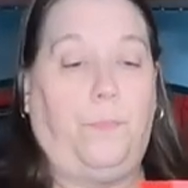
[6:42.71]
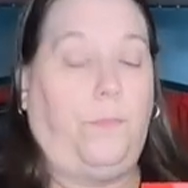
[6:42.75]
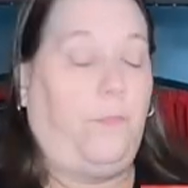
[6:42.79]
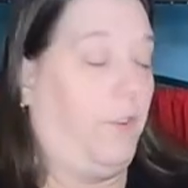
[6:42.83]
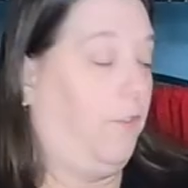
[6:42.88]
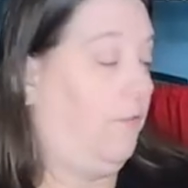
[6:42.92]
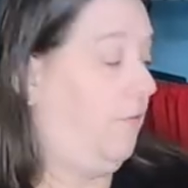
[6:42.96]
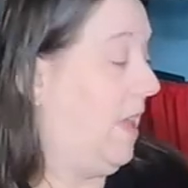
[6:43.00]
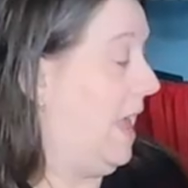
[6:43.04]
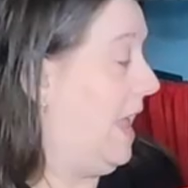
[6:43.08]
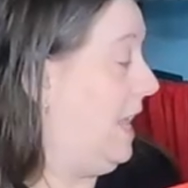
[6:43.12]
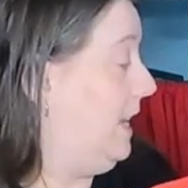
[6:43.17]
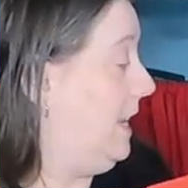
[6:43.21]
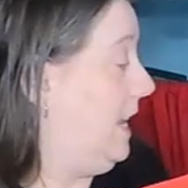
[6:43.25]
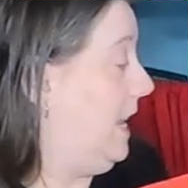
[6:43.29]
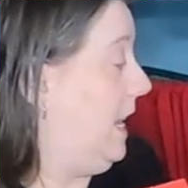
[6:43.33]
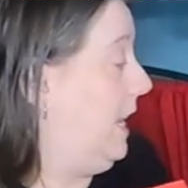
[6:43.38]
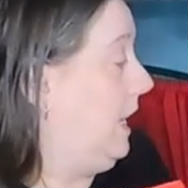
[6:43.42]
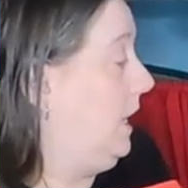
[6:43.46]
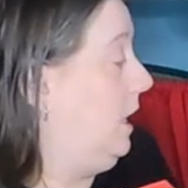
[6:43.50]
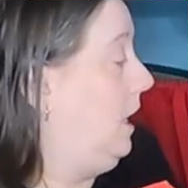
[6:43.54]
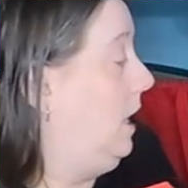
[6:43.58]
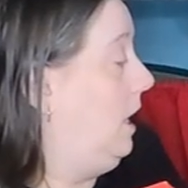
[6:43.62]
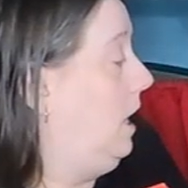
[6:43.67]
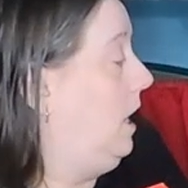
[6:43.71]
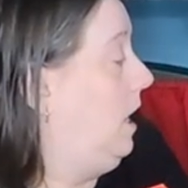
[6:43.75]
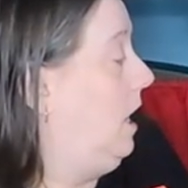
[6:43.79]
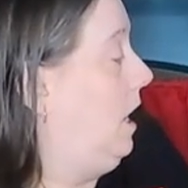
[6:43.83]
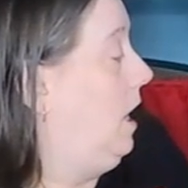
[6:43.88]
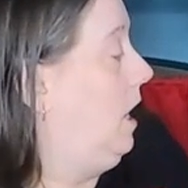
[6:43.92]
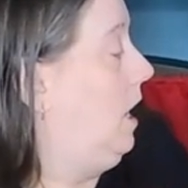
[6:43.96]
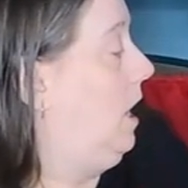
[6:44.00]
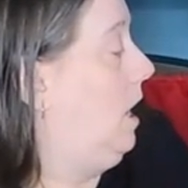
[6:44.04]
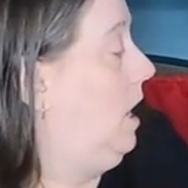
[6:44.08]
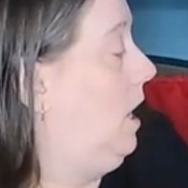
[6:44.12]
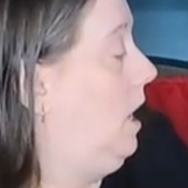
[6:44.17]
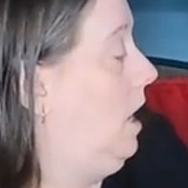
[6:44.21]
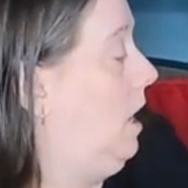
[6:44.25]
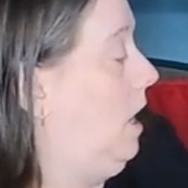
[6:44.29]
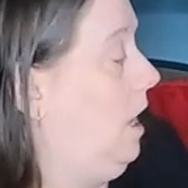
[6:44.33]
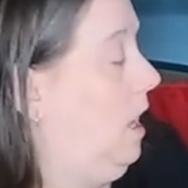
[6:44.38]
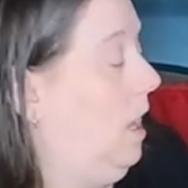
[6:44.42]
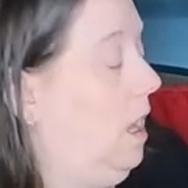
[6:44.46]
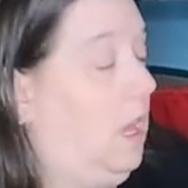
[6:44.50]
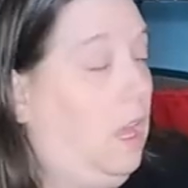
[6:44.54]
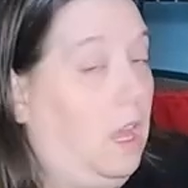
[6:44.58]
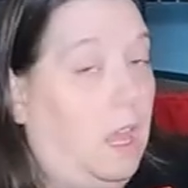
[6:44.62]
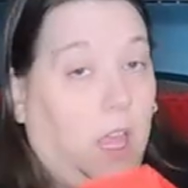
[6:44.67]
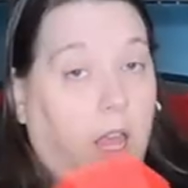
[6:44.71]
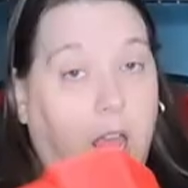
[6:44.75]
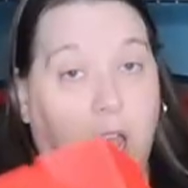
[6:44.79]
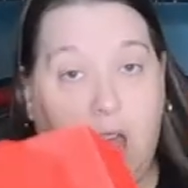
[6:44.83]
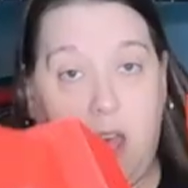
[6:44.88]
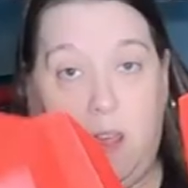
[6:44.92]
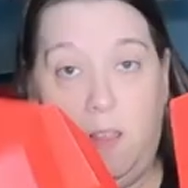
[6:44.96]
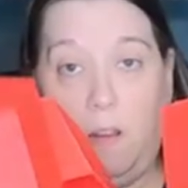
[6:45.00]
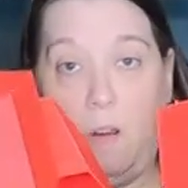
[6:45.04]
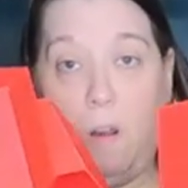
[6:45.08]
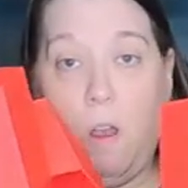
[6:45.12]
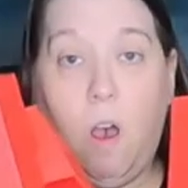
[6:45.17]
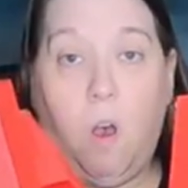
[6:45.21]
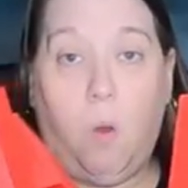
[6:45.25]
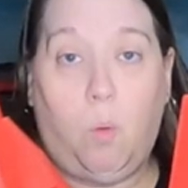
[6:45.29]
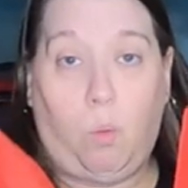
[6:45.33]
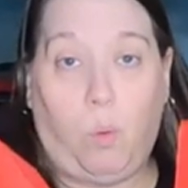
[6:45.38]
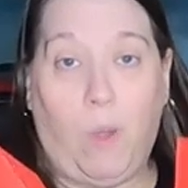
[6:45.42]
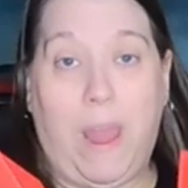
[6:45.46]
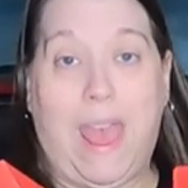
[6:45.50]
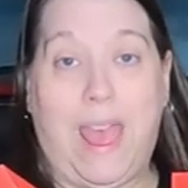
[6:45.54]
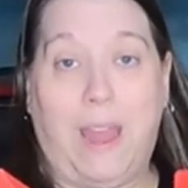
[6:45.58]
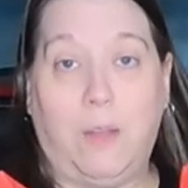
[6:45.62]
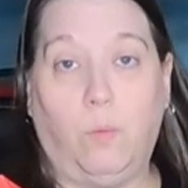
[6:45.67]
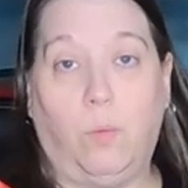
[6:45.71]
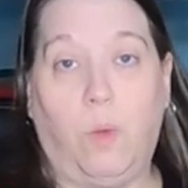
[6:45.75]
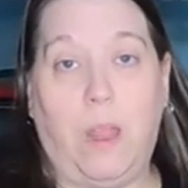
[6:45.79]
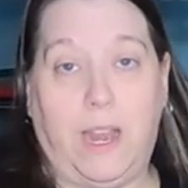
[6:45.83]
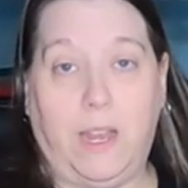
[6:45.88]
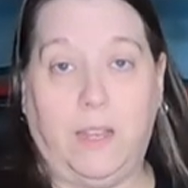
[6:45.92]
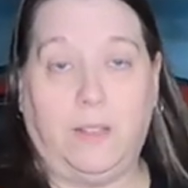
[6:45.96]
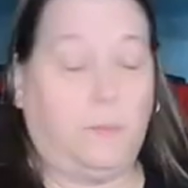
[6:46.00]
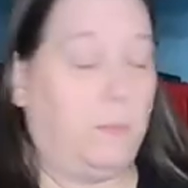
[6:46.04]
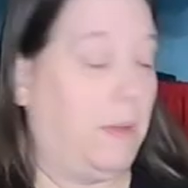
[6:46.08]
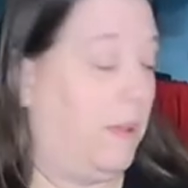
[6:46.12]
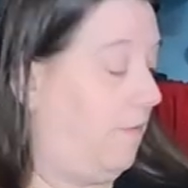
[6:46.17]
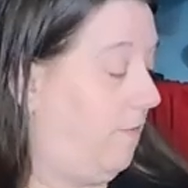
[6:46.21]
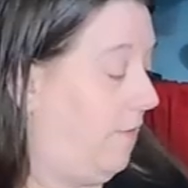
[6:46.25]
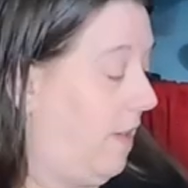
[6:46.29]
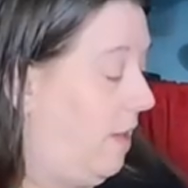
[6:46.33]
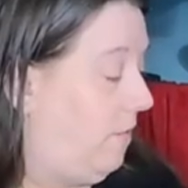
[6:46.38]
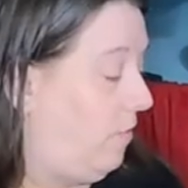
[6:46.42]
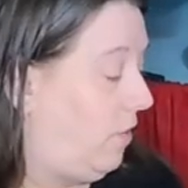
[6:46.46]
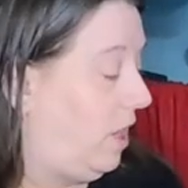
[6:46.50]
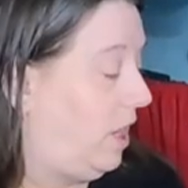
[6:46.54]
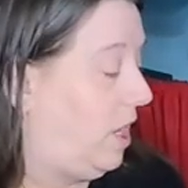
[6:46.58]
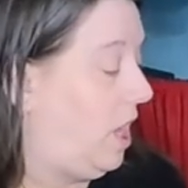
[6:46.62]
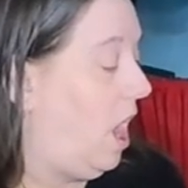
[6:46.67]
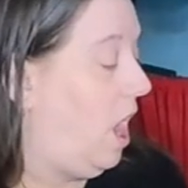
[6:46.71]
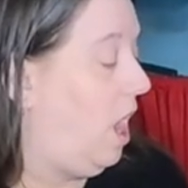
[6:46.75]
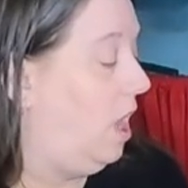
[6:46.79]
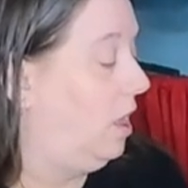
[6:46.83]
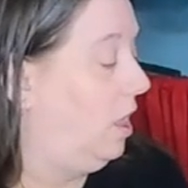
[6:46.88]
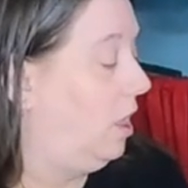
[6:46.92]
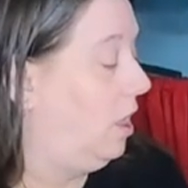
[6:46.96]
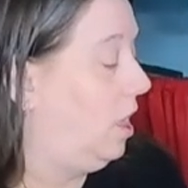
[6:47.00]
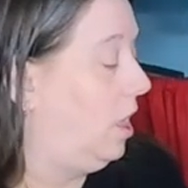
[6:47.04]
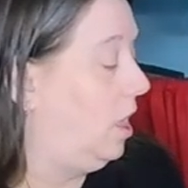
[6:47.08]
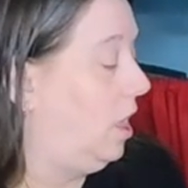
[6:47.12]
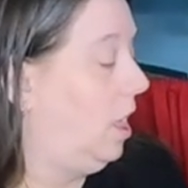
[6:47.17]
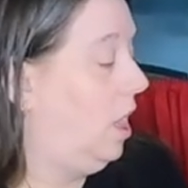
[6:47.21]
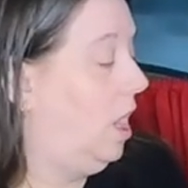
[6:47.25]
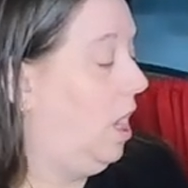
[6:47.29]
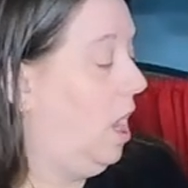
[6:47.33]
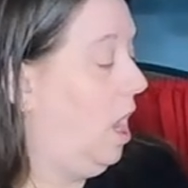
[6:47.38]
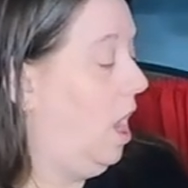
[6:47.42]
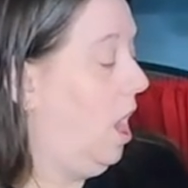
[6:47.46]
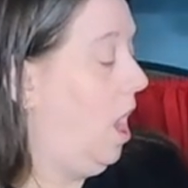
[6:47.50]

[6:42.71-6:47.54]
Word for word: for vending. And they're all red. Red is my favorite color.